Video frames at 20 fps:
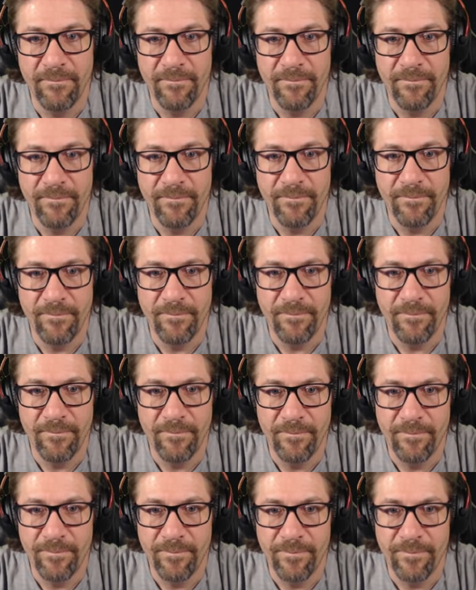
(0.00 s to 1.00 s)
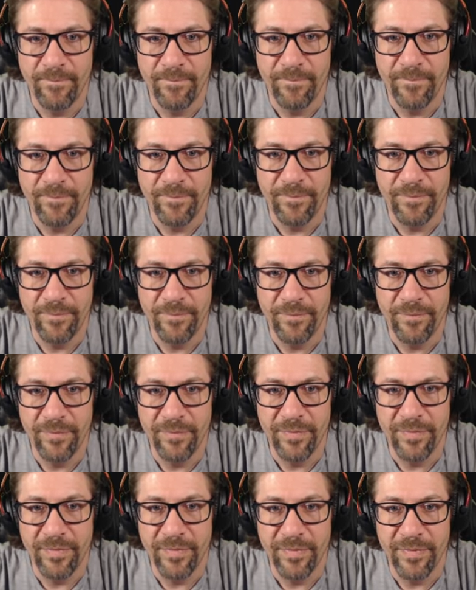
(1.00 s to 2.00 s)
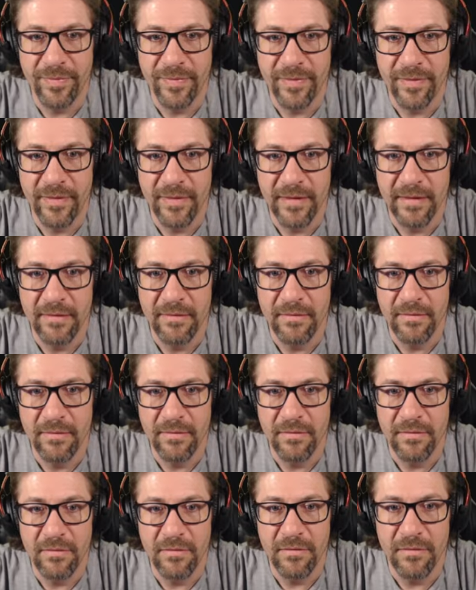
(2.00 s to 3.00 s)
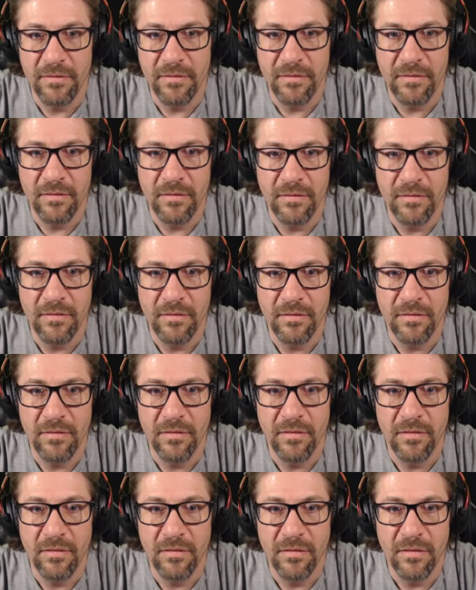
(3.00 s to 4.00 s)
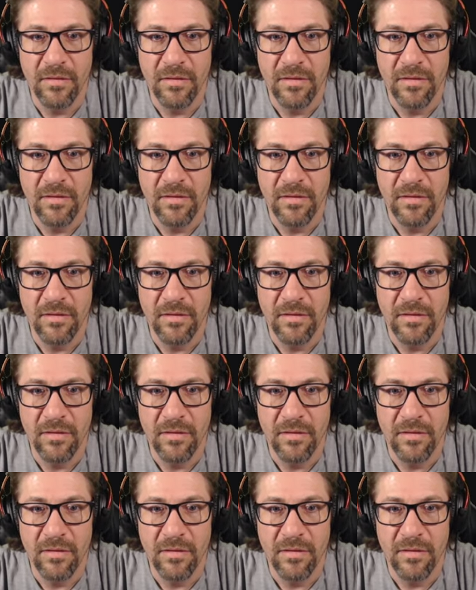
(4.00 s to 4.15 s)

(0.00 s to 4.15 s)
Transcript: (silence)